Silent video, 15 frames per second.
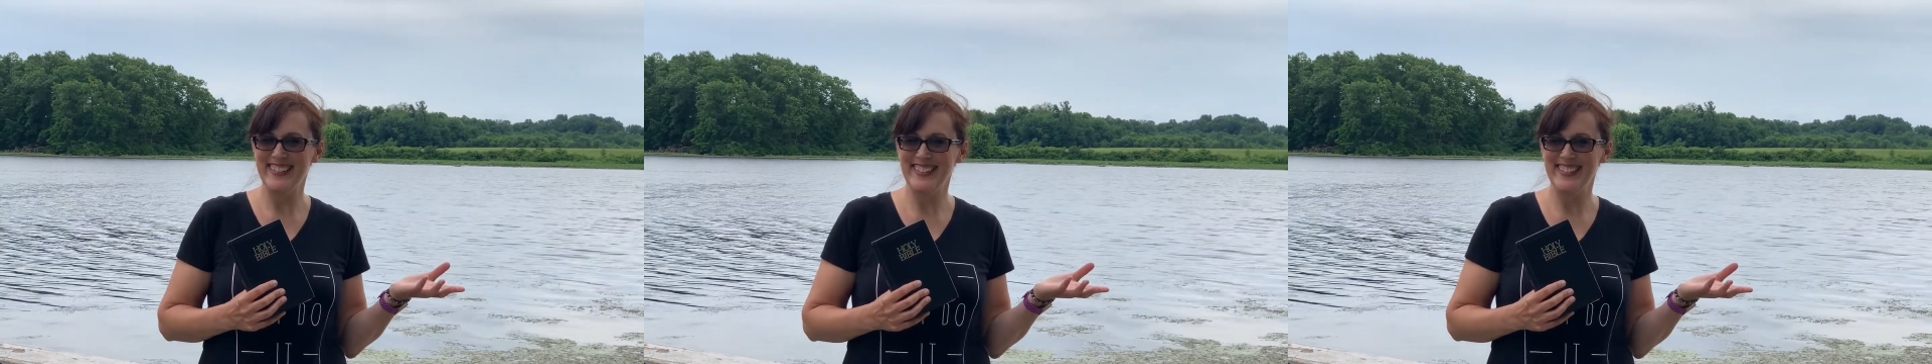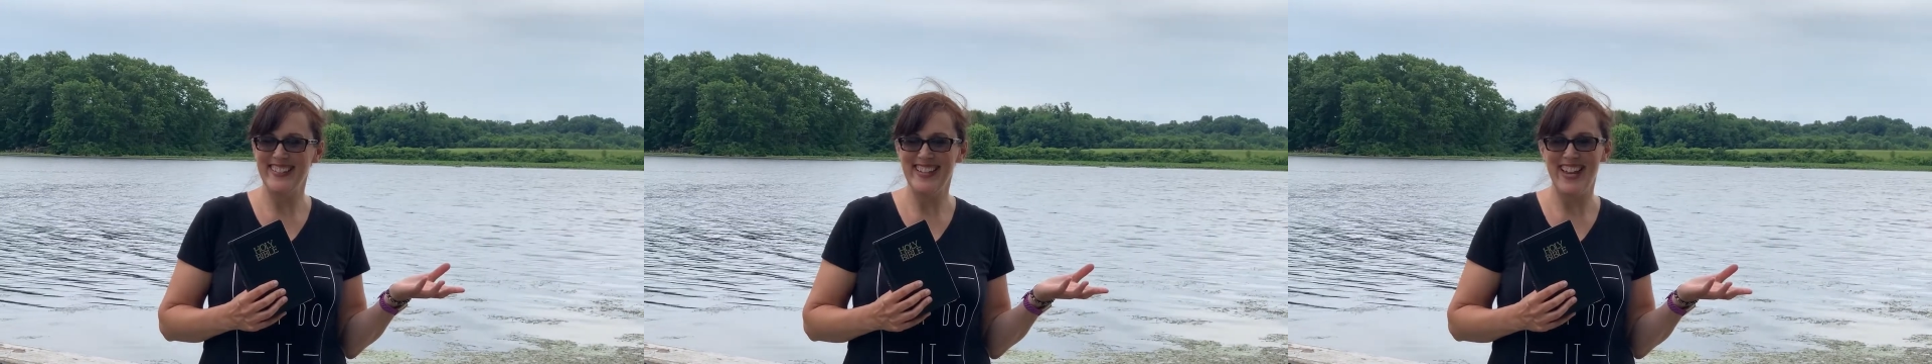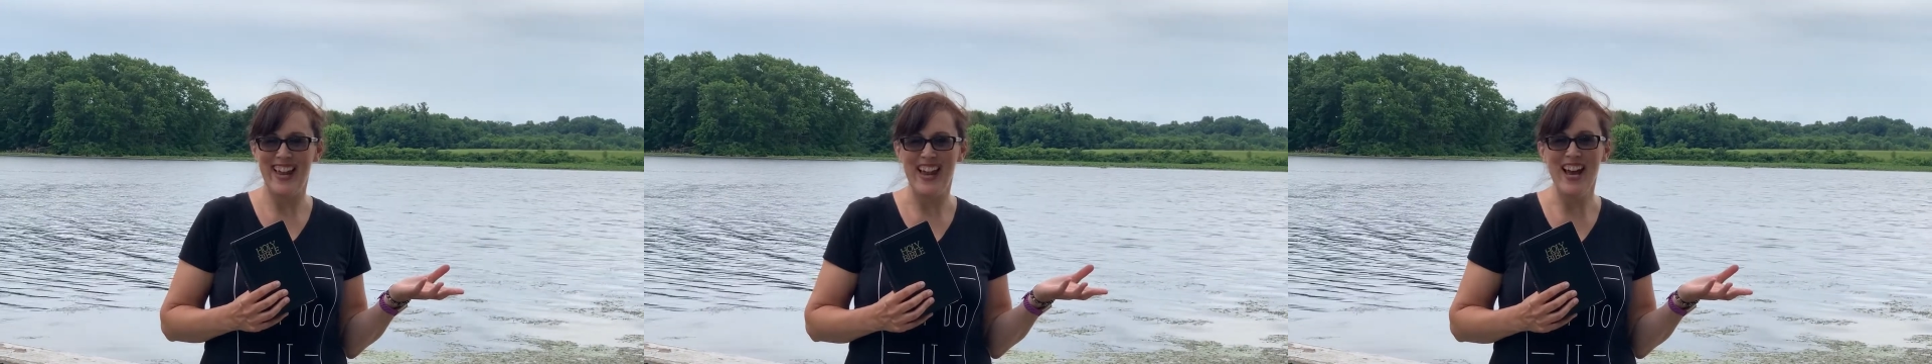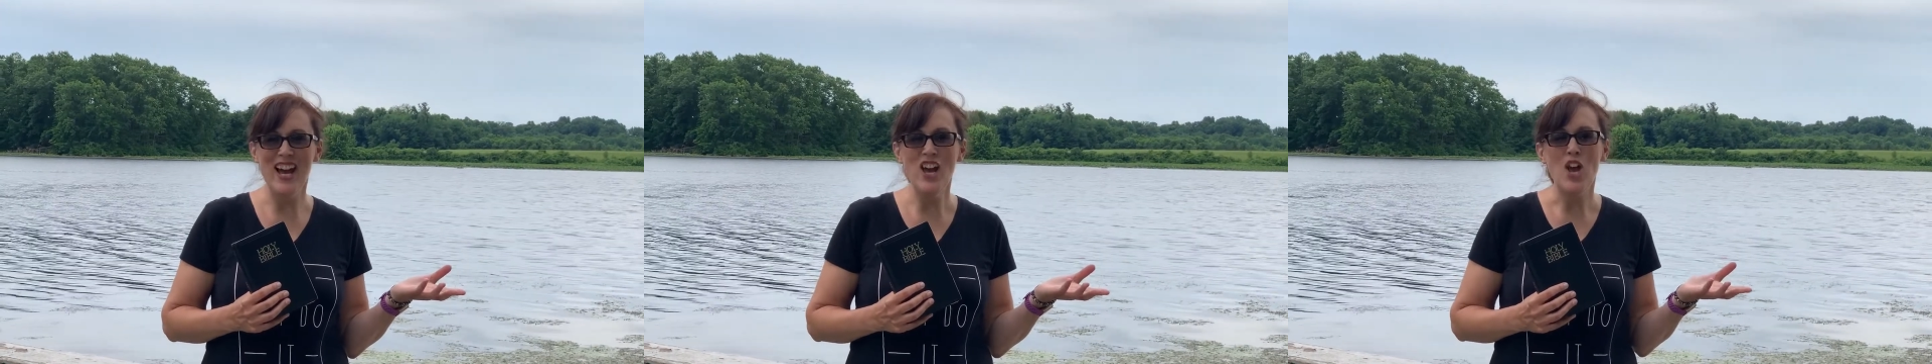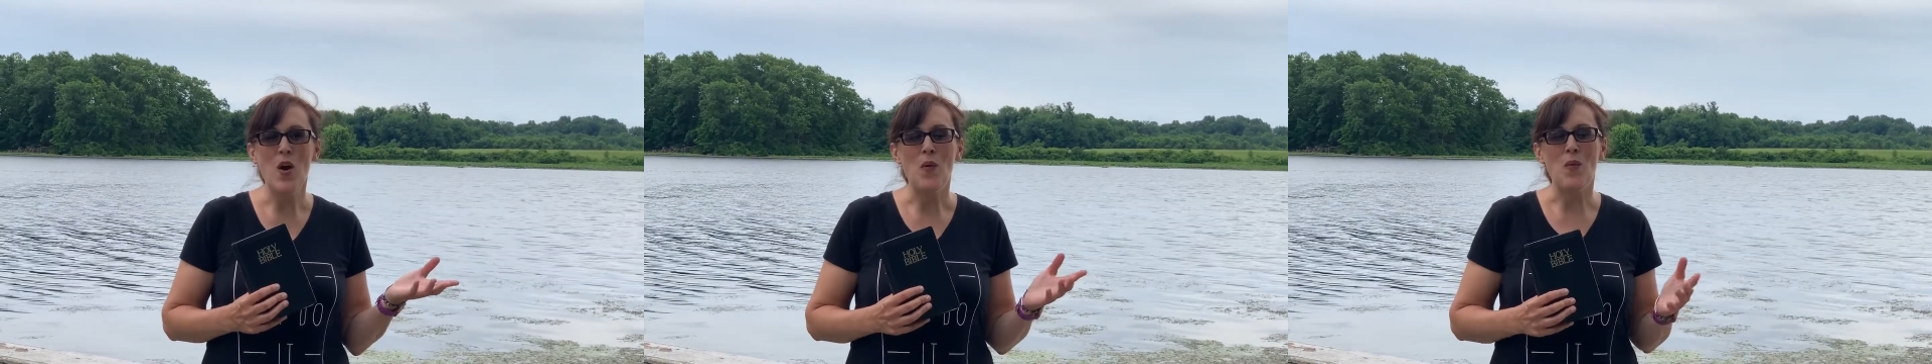Yeah?
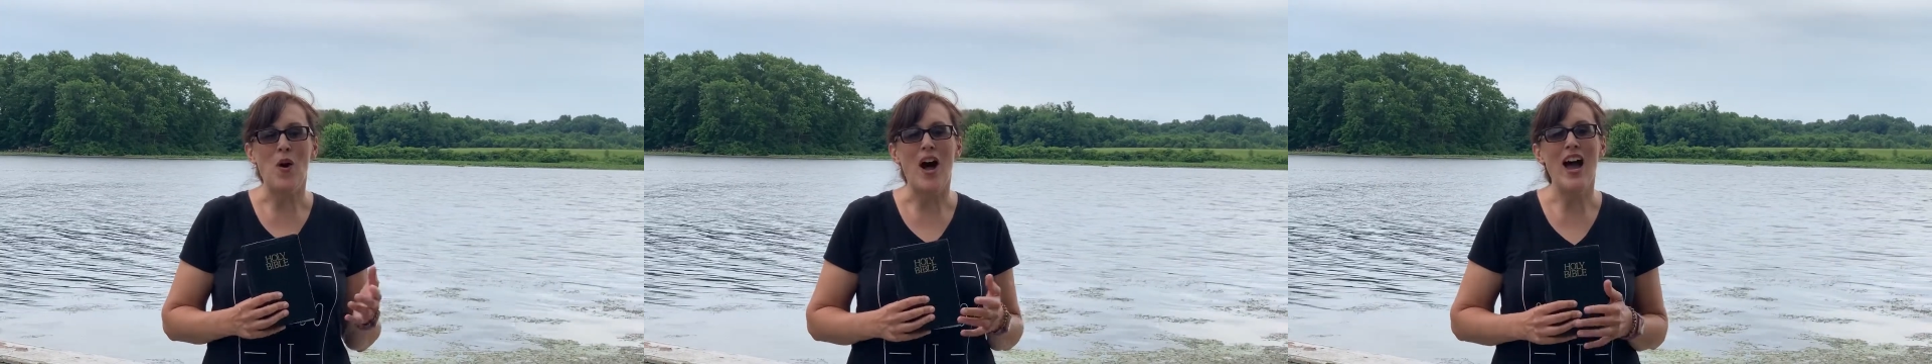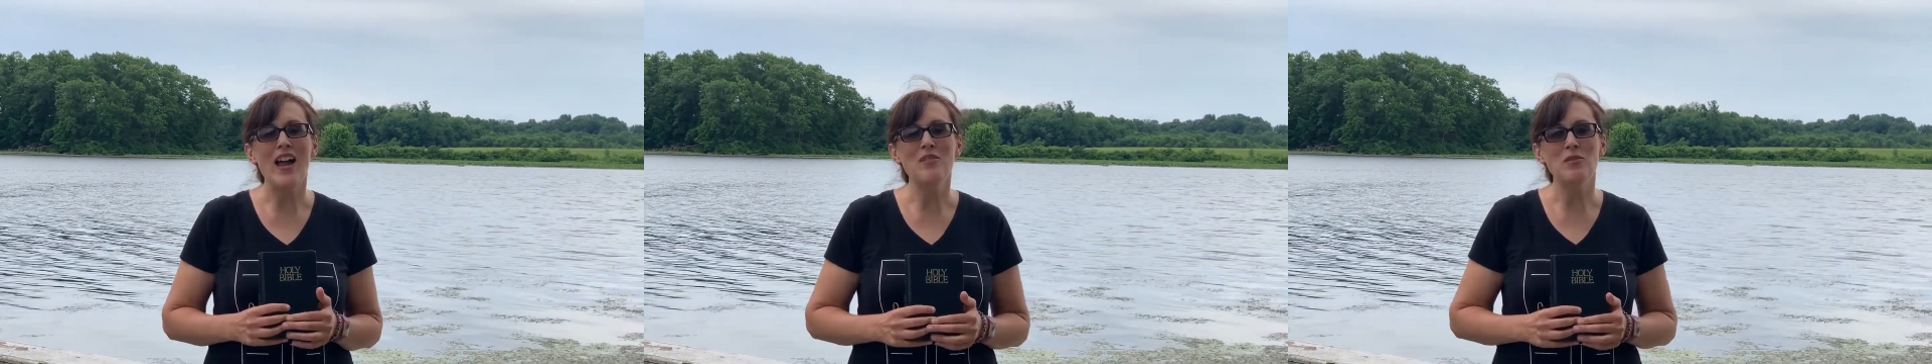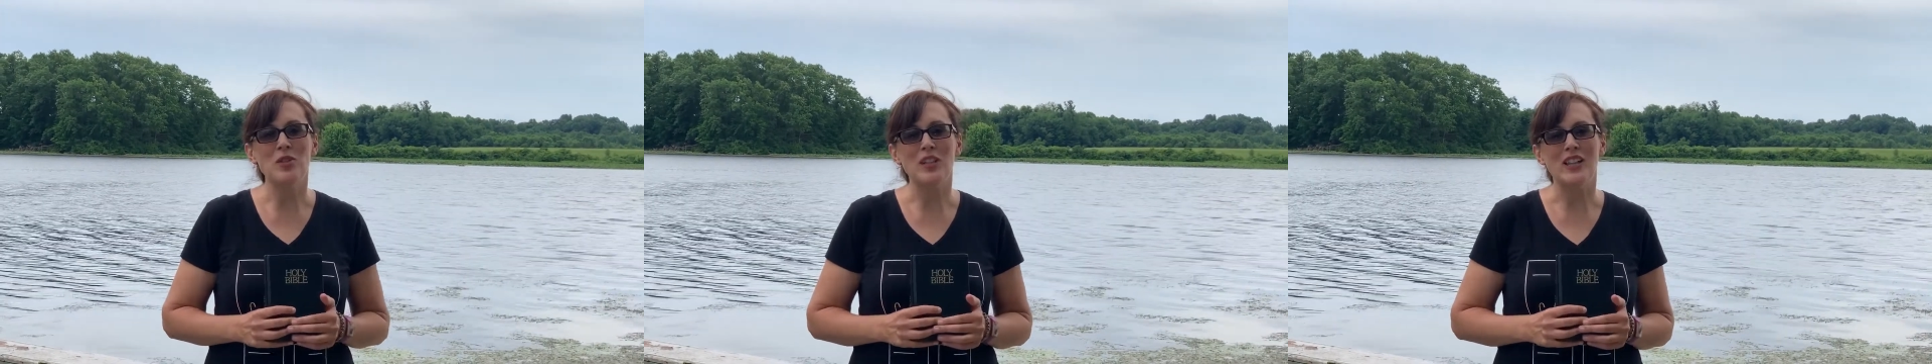Well, I really